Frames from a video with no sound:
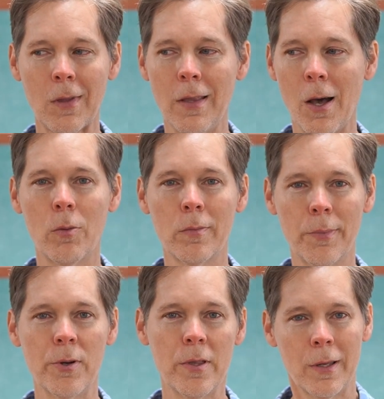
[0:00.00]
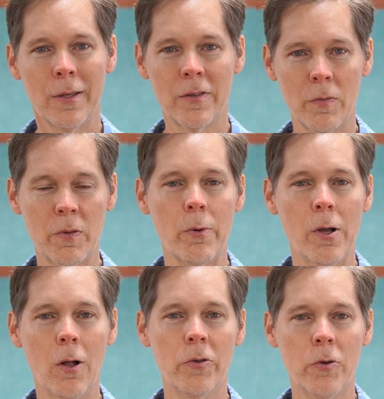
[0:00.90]
Now, breathing is something we
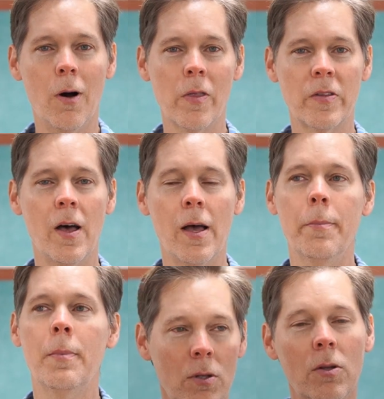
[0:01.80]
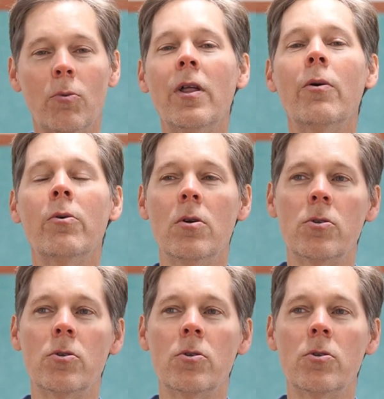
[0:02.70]
all do all the time. It, well, not when you're